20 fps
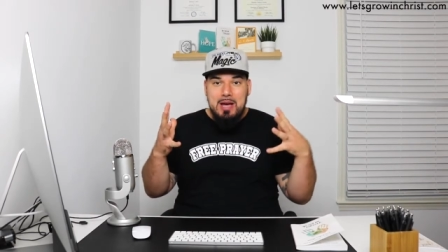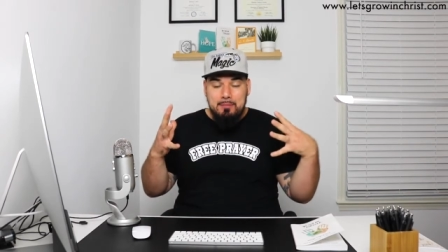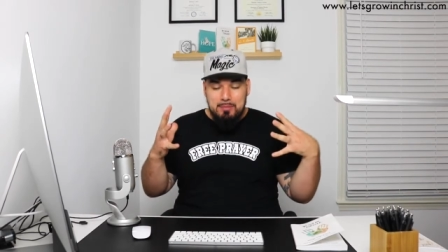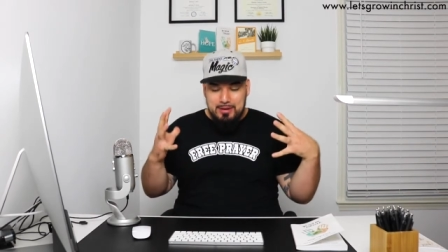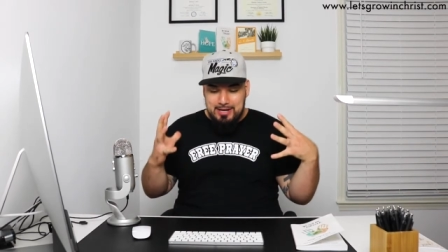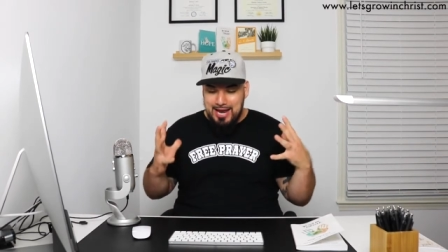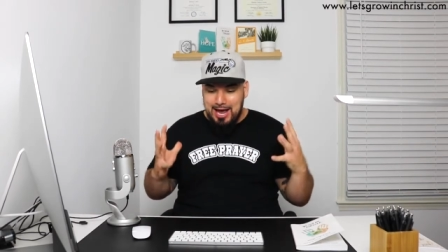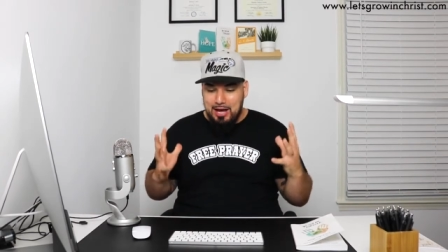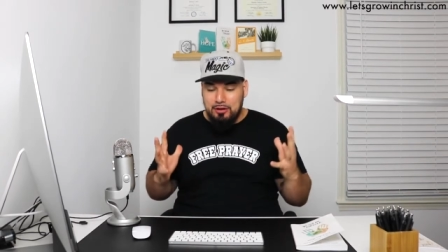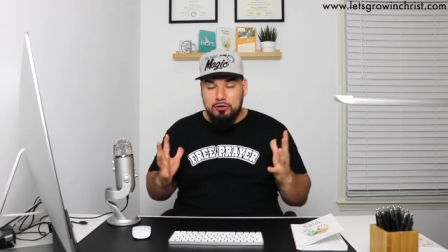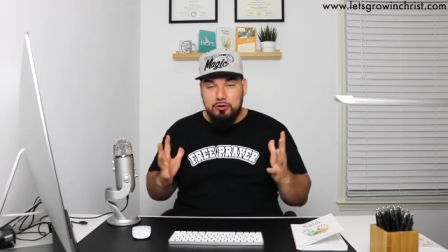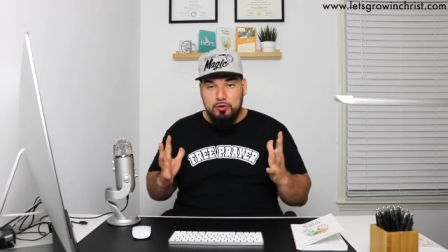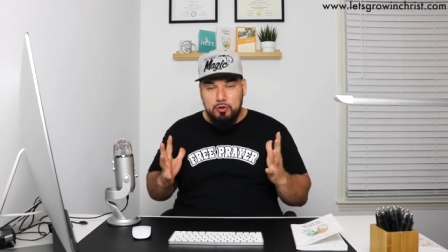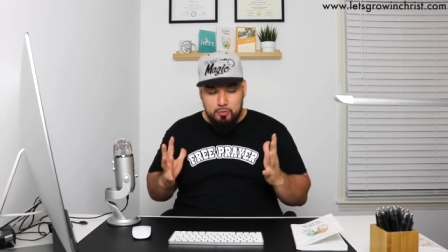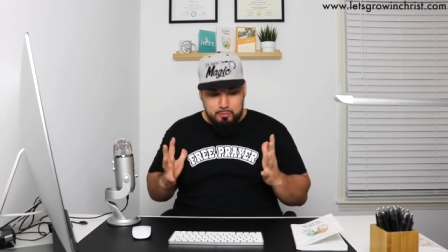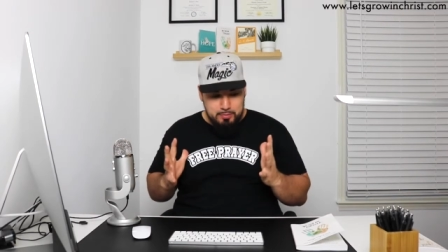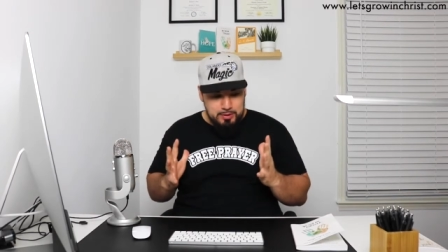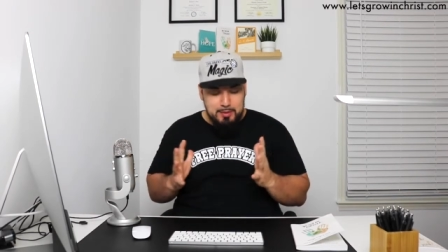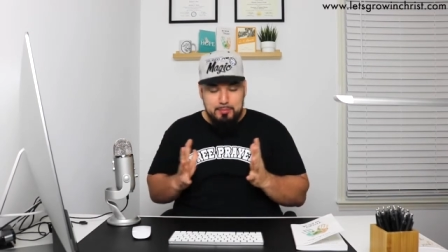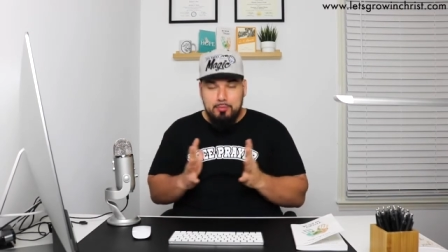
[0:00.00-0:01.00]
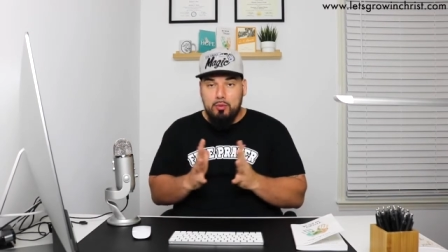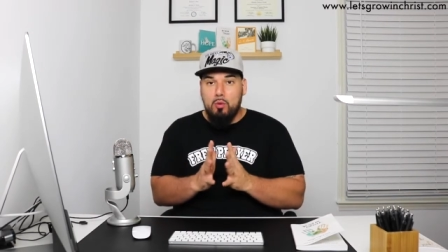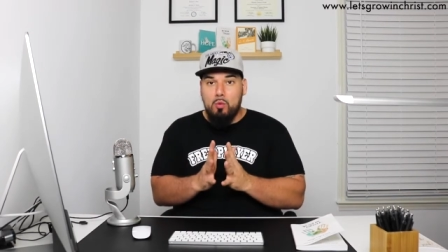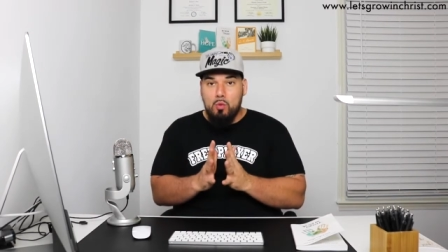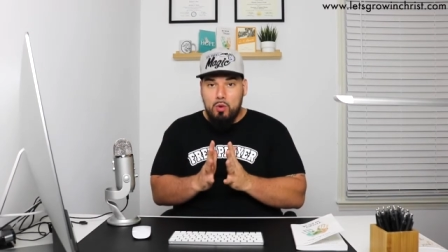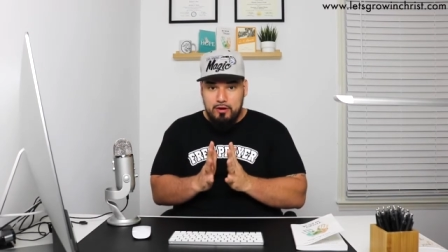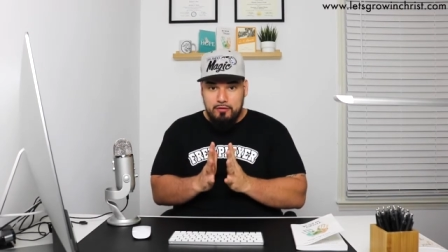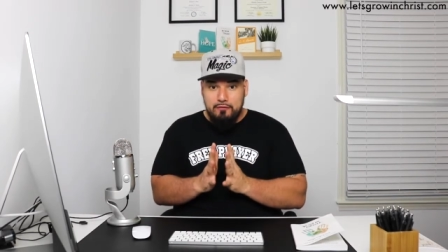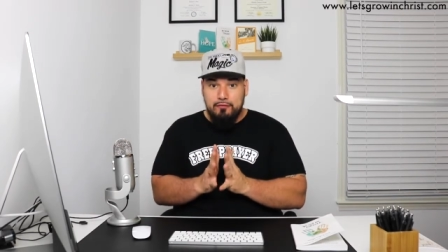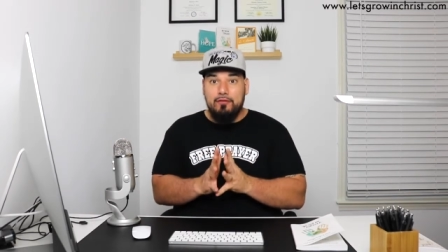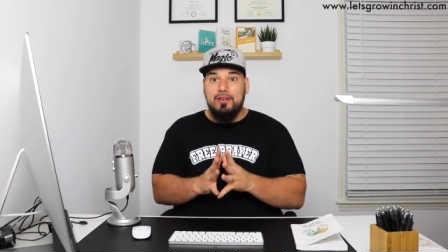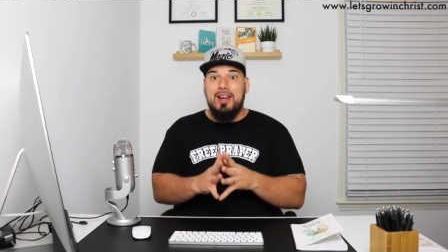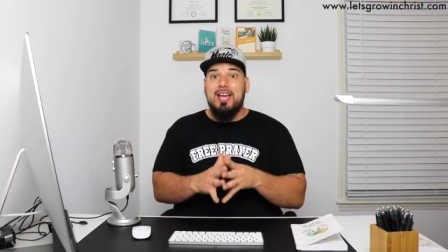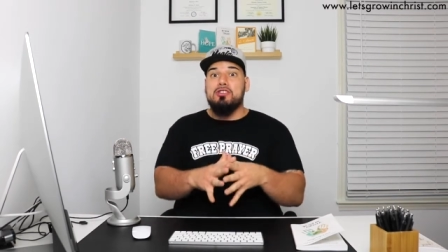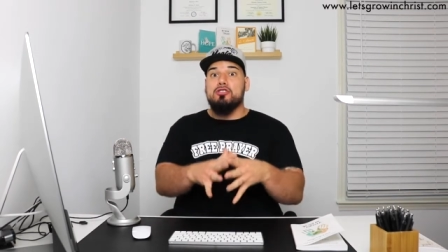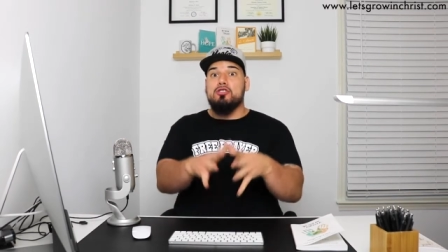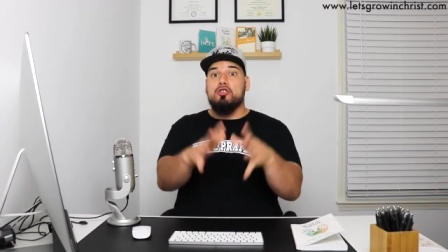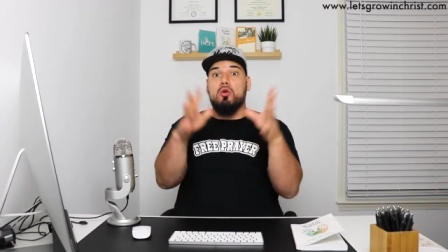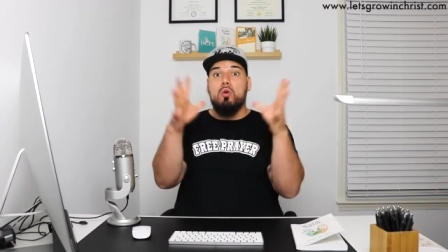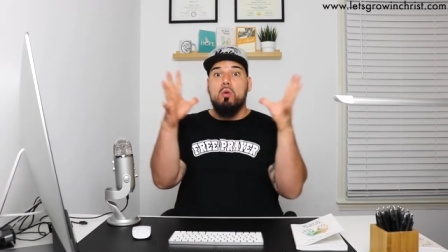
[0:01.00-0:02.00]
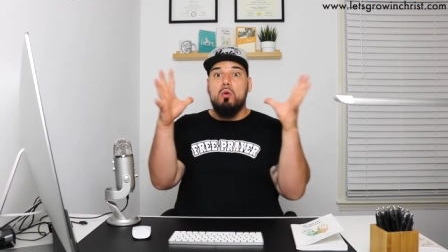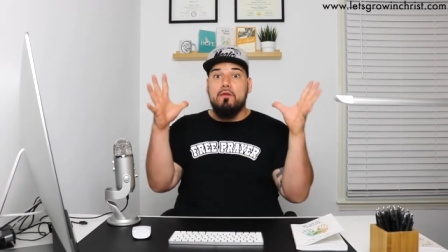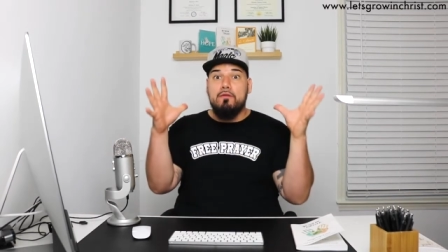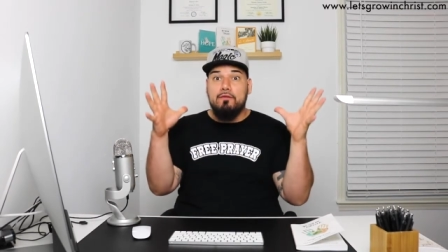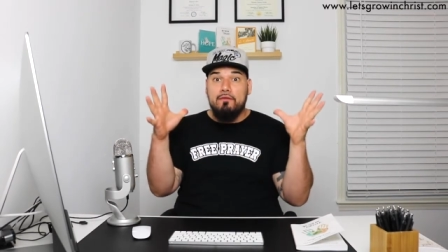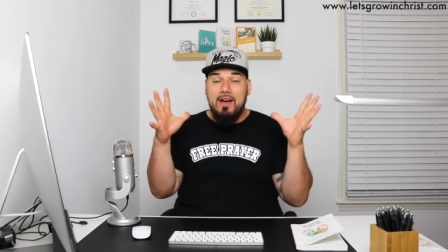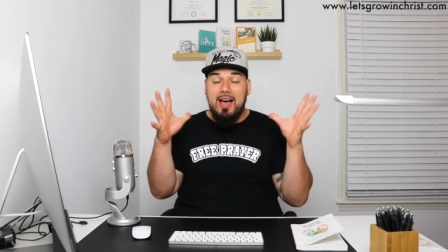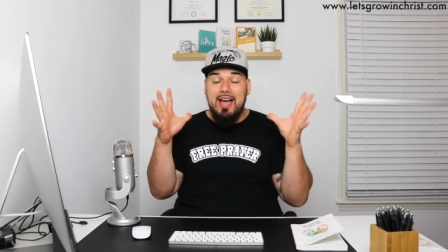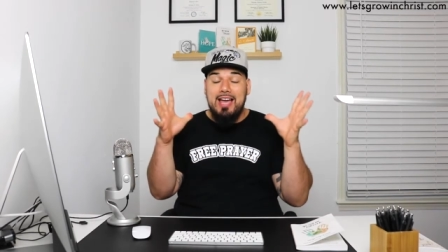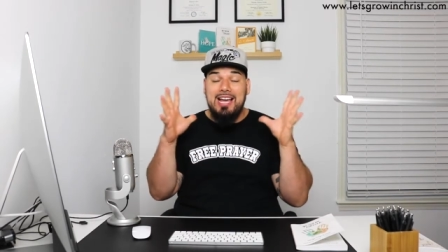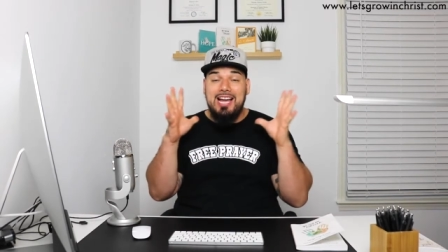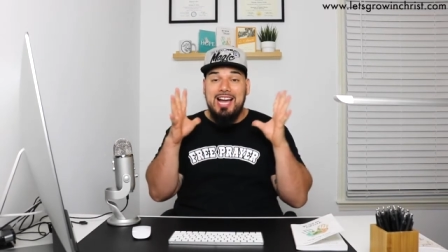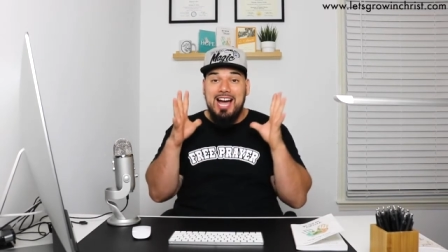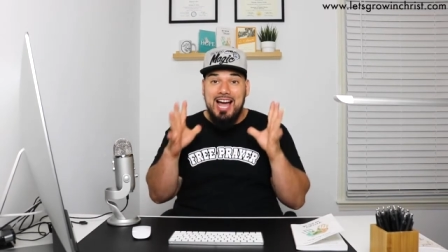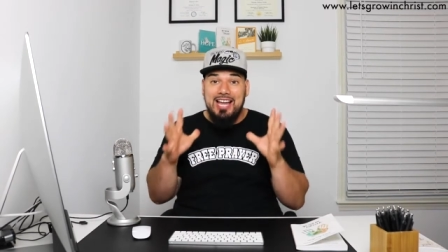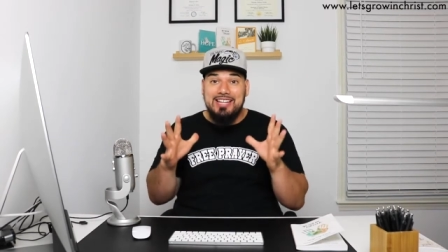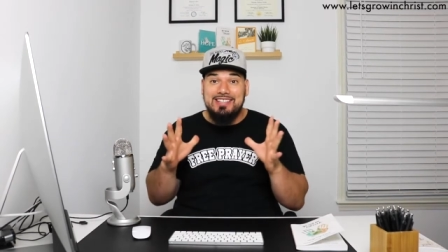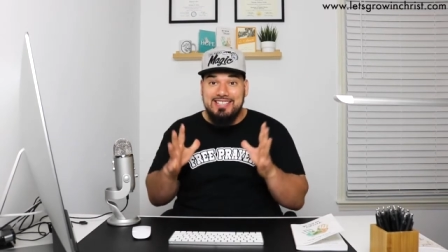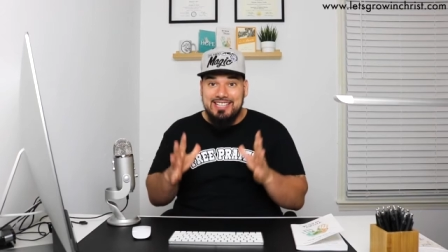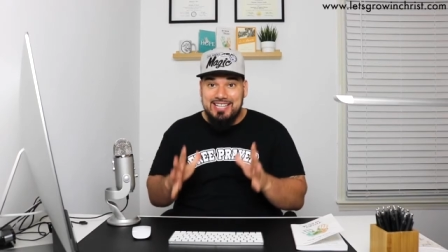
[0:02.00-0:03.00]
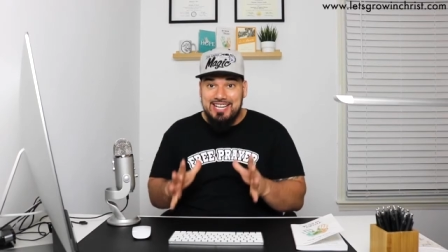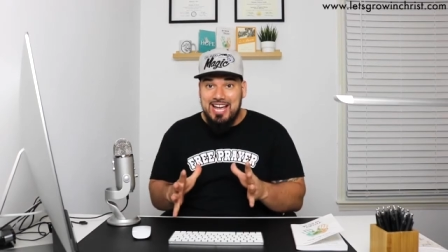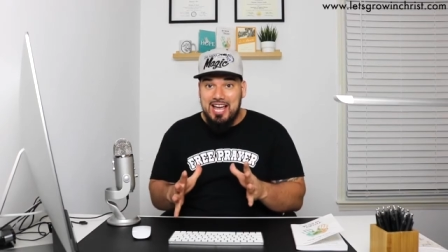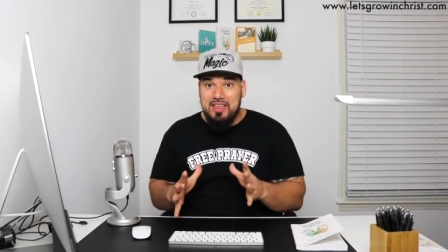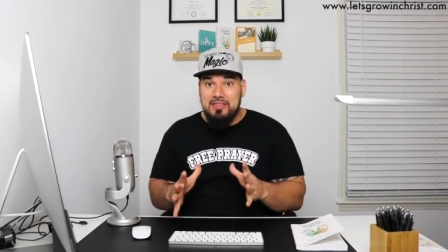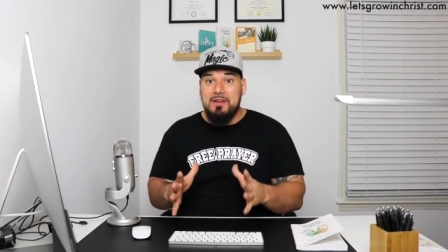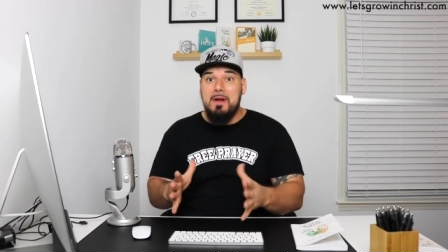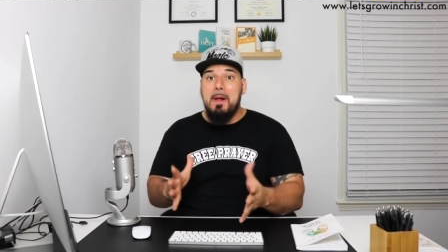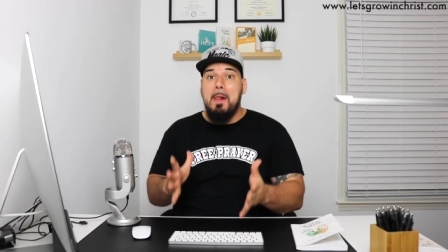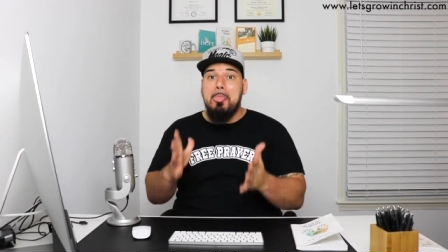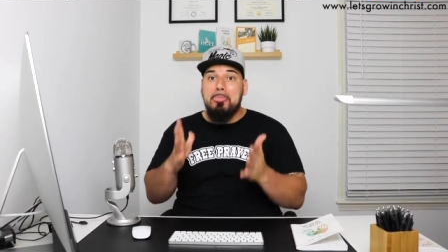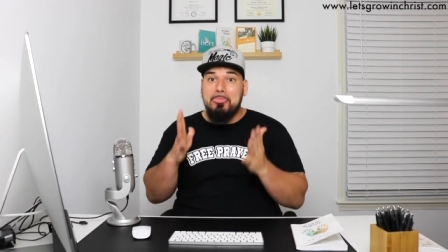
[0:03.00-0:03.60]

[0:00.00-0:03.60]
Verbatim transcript: But now two people, one flesh, glorifying God together.